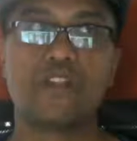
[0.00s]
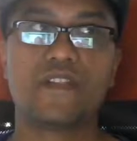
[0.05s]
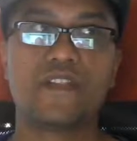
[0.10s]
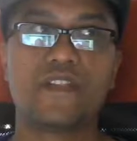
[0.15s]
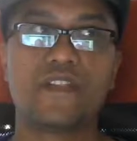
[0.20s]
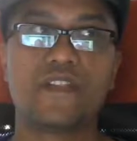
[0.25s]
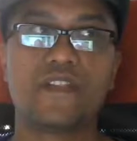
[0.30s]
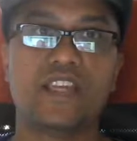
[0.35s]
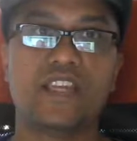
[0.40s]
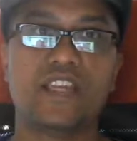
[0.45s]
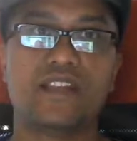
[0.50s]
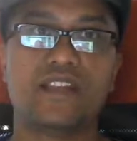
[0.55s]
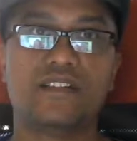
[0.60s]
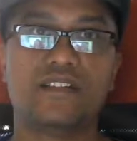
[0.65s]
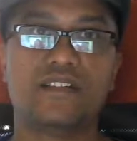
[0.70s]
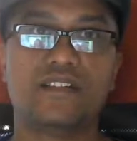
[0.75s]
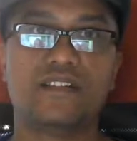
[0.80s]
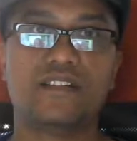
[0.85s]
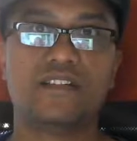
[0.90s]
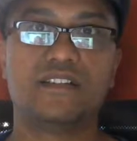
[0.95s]
the
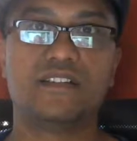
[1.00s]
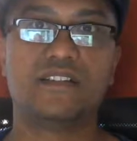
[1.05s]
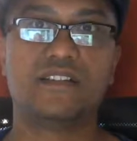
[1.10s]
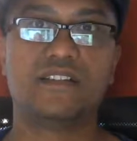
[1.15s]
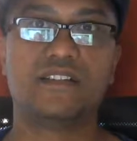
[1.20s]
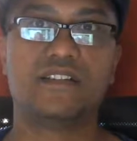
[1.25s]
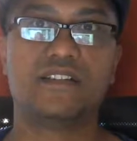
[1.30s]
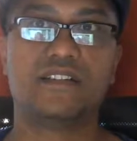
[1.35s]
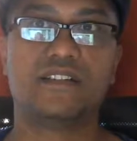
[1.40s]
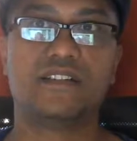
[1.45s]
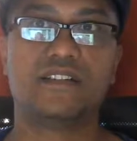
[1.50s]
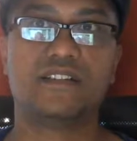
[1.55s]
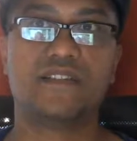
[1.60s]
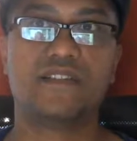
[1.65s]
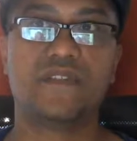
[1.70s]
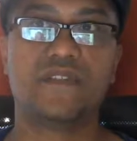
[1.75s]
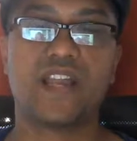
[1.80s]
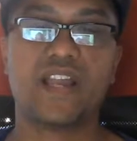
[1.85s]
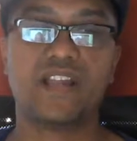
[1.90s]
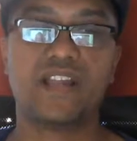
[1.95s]

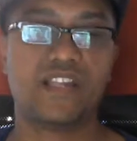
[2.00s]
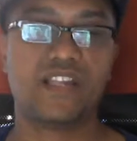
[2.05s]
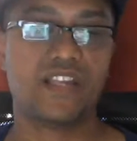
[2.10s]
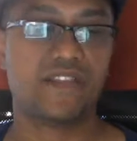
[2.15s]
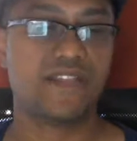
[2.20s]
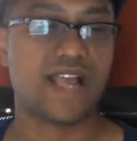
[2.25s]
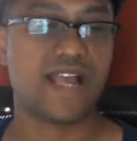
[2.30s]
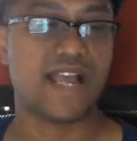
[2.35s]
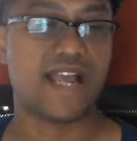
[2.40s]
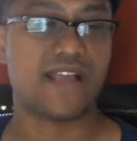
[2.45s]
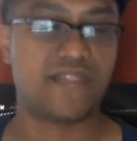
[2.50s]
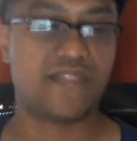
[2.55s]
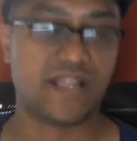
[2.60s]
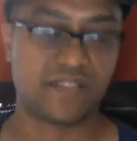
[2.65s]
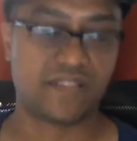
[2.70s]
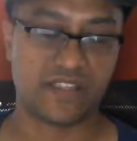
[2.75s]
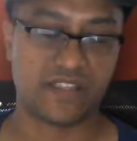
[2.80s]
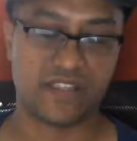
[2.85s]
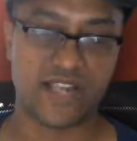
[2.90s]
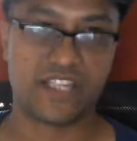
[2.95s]
idea that
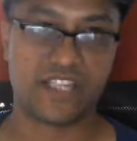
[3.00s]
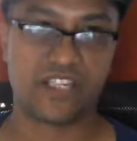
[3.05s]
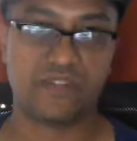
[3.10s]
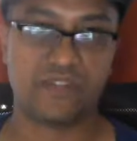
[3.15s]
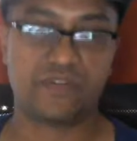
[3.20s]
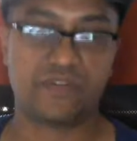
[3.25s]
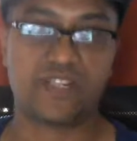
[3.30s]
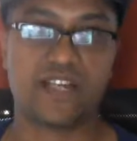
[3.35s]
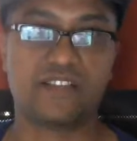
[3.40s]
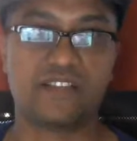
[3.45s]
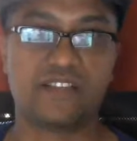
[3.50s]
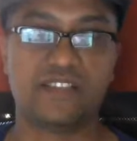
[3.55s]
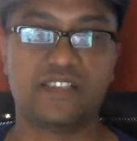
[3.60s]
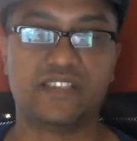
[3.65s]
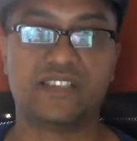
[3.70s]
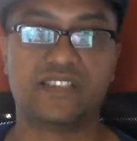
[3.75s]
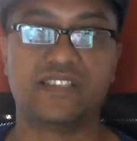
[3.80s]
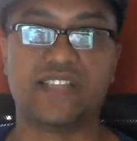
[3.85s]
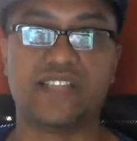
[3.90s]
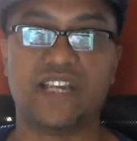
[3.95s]
the IQ test in
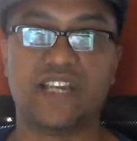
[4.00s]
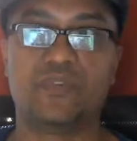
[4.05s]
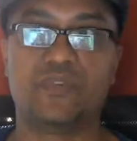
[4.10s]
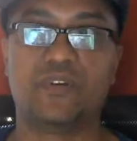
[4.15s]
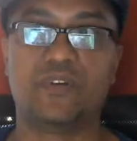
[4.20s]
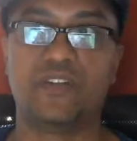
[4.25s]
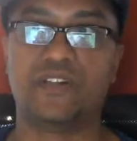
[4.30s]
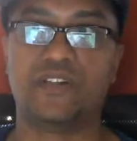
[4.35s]
this example is an